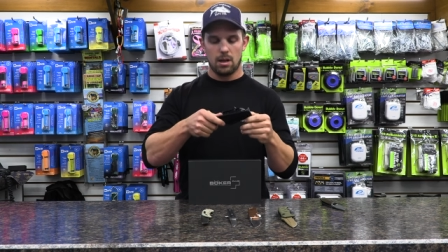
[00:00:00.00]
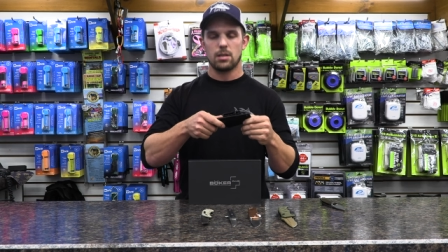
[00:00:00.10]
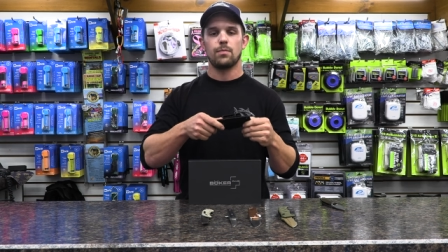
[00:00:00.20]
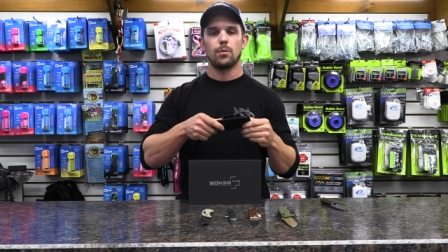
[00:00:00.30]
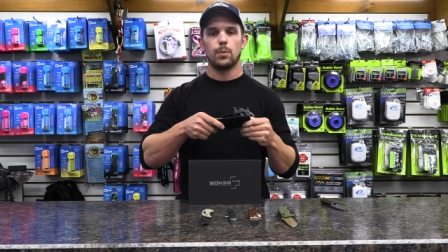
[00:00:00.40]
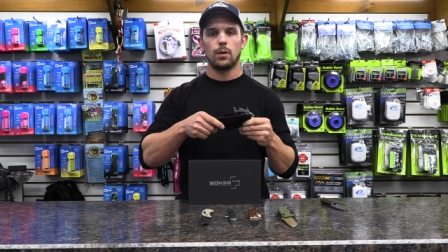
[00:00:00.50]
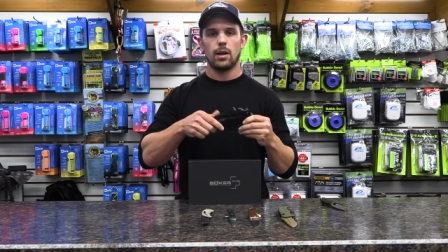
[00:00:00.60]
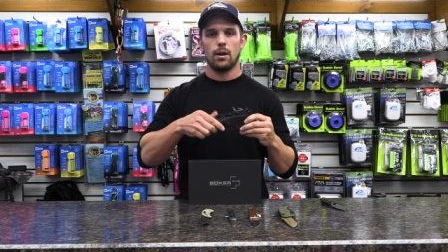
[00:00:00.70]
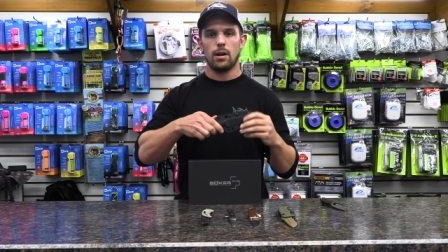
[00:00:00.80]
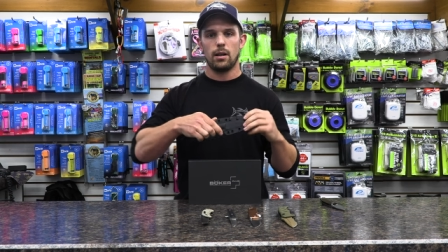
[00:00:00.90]
awesome for belt
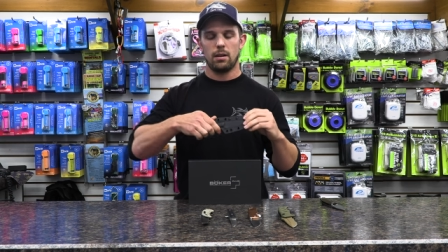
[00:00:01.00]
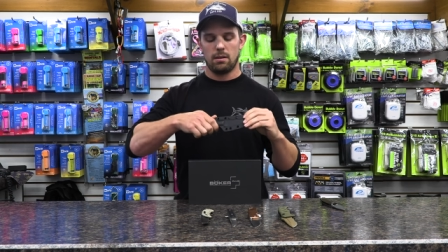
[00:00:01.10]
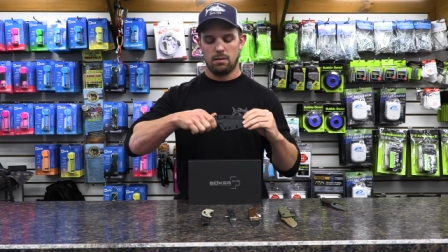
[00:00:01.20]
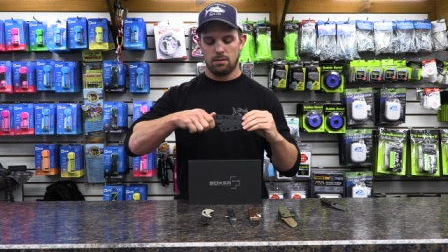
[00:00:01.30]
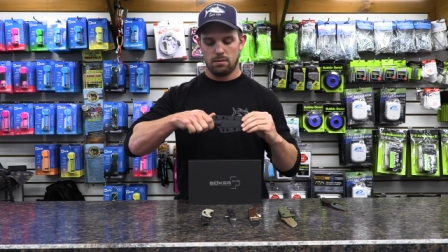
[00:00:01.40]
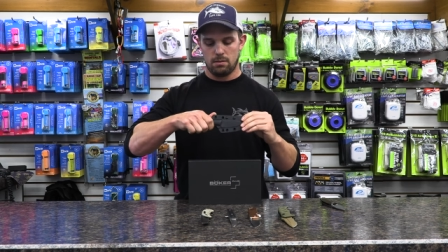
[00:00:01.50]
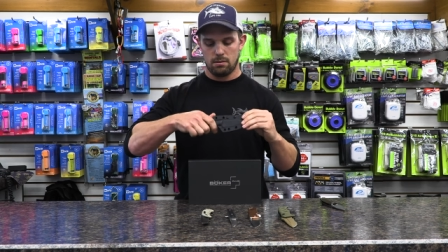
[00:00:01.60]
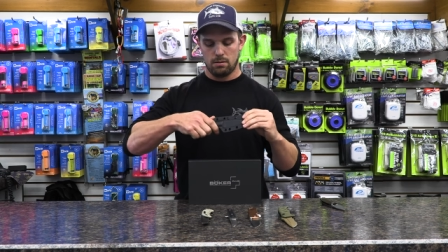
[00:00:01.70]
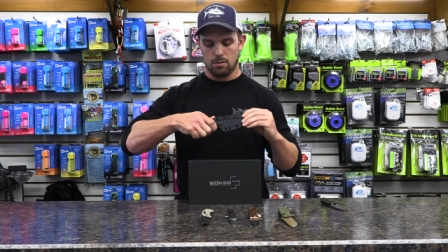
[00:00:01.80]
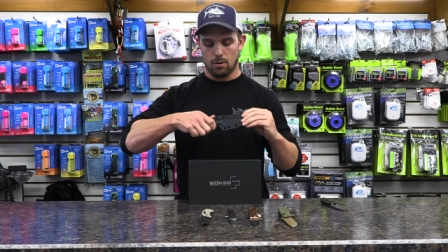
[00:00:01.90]
carry
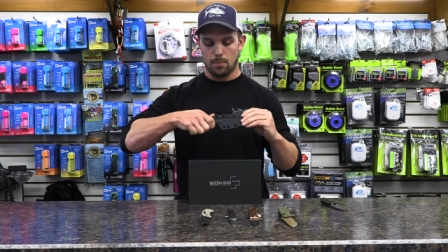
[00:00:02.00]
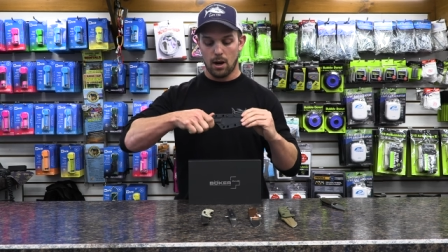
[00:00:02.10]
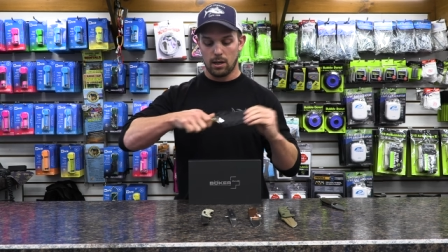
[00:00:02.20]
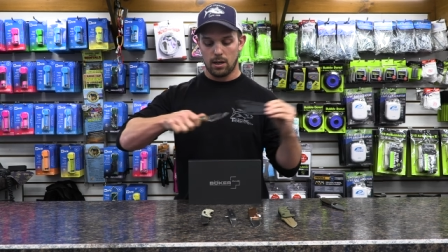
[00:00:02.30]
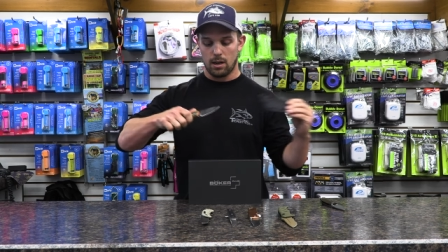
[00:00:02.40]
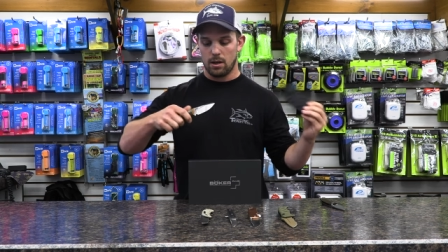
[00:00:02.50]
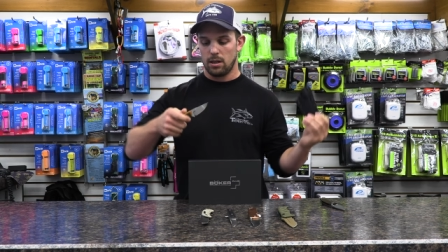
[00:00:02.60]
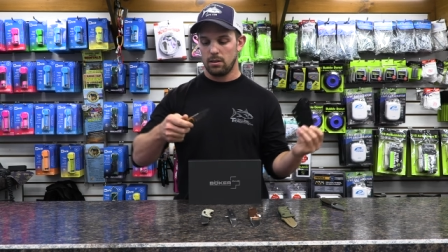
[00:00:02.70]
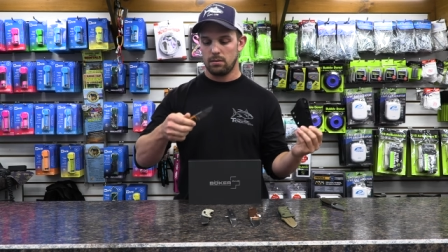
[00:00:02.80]
or pocket carry.